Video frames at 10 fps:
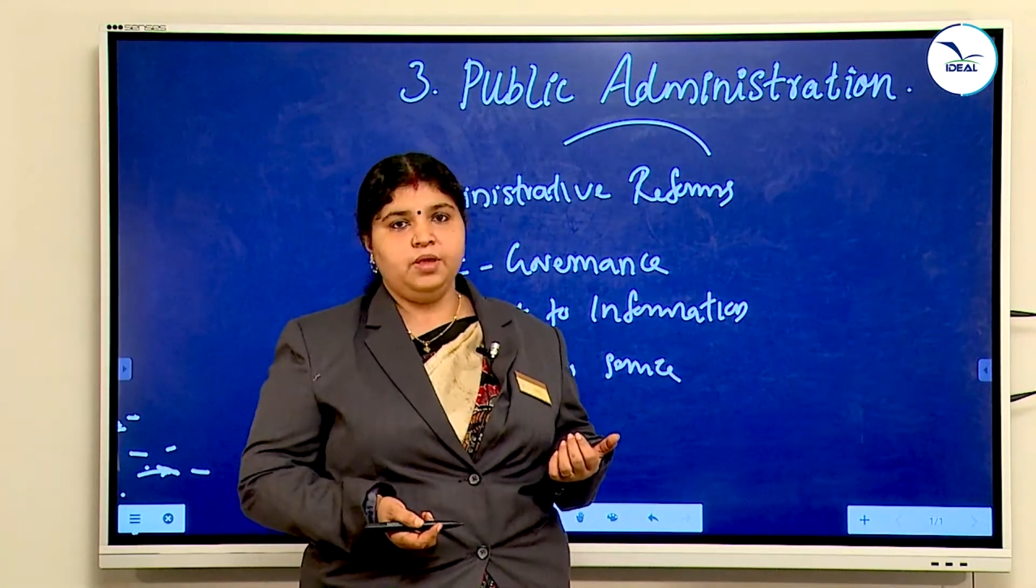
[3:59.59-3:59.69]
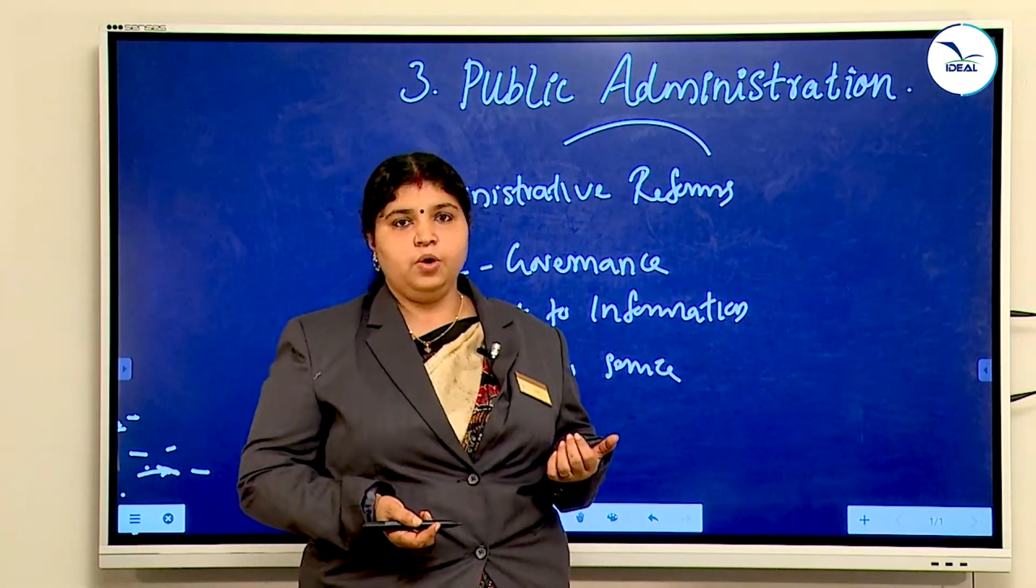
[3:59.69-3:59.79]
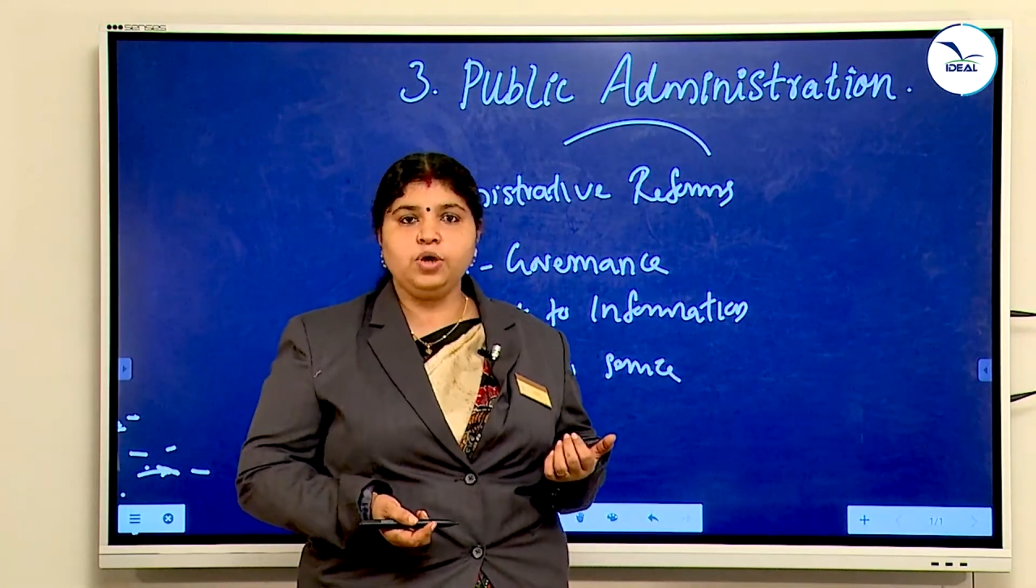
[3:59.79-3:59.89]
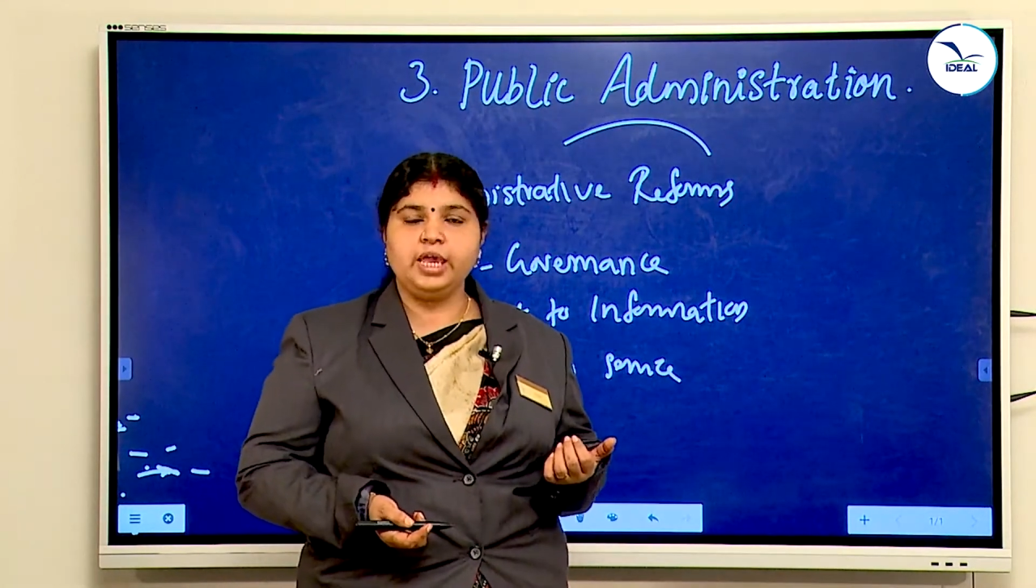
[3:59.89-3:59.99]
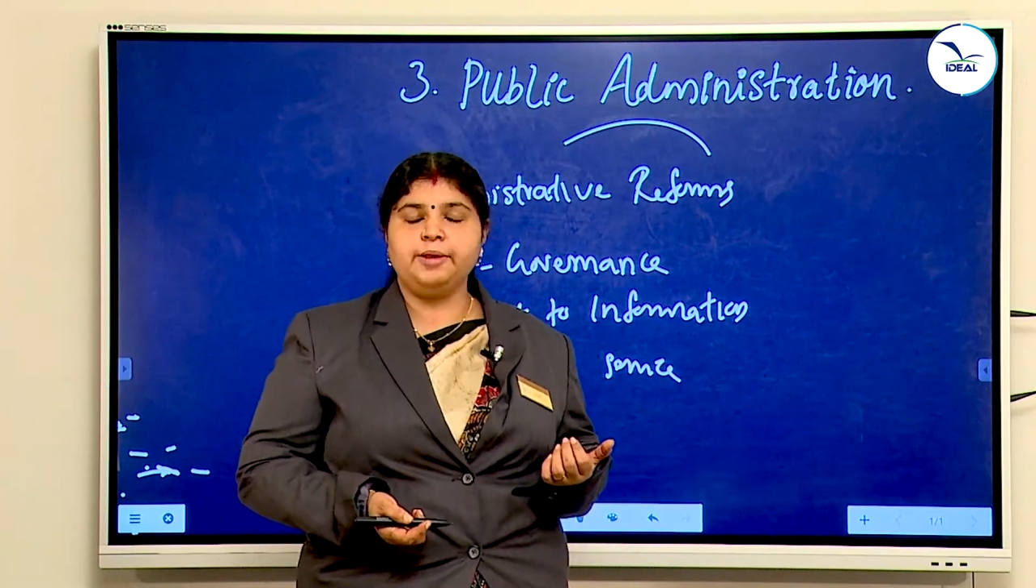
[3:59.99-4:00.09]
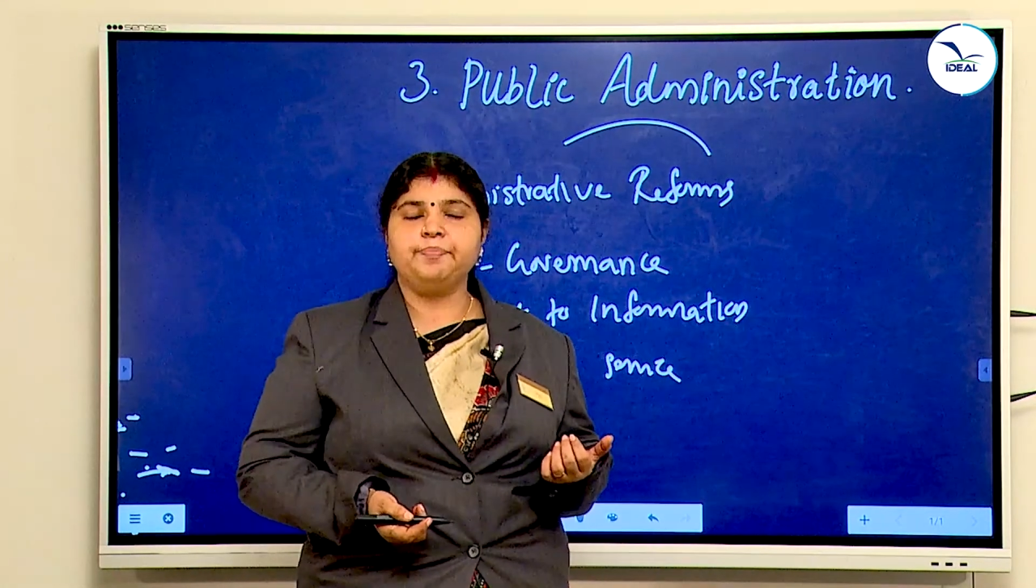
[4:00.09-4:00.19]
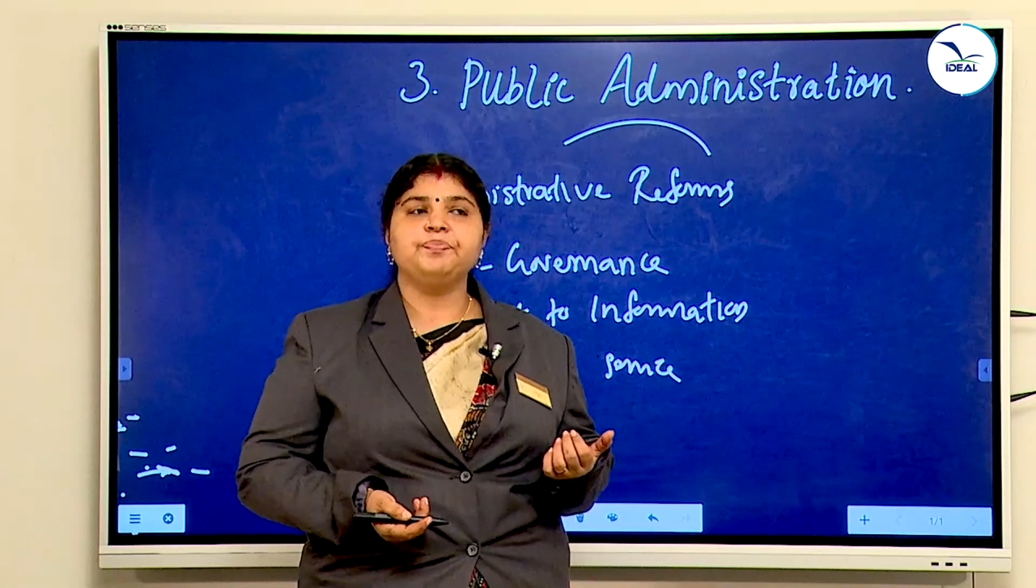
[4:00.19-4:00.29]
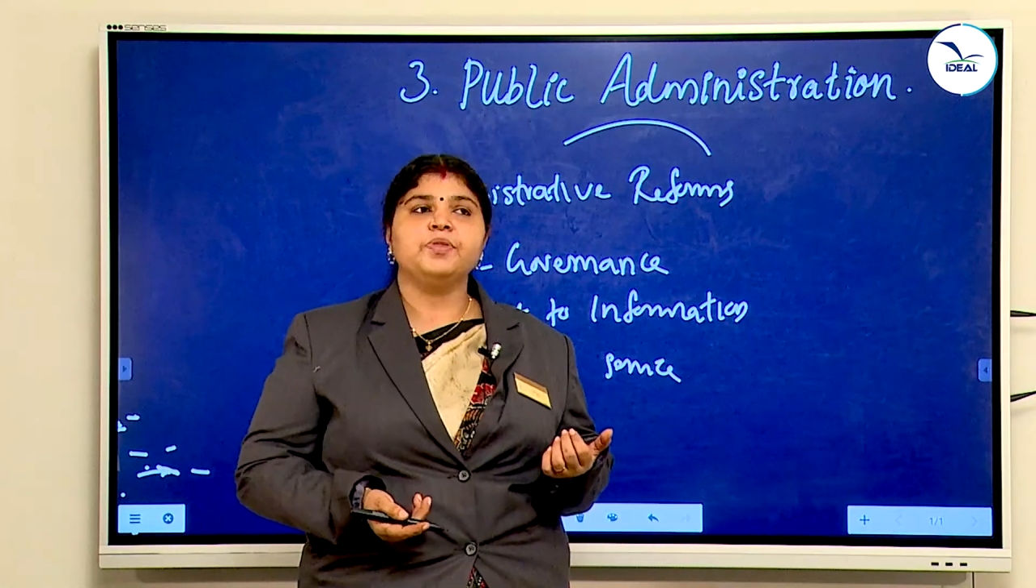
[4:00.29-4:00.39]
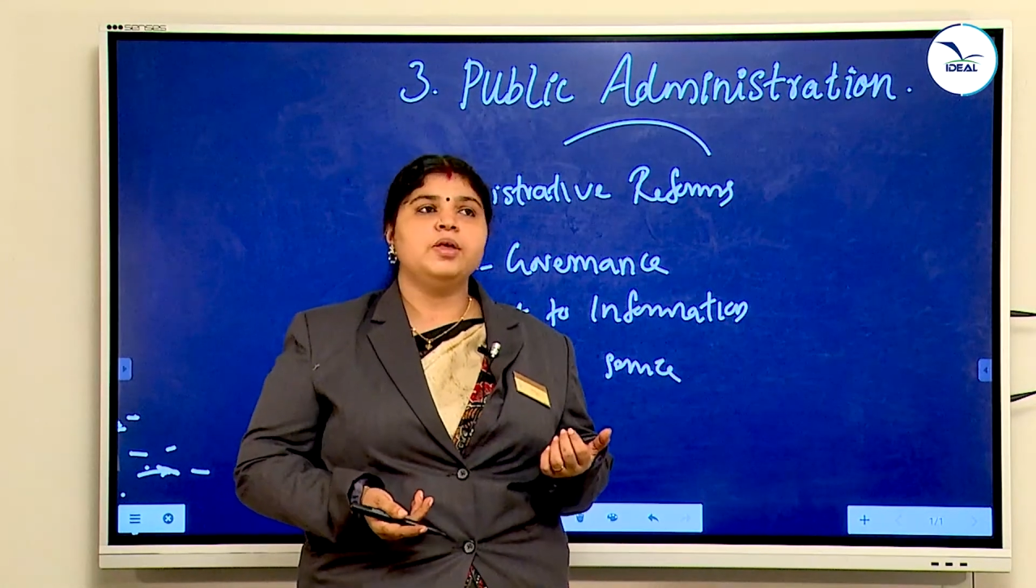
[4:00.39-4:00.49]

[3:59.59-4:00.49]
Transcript: Okay.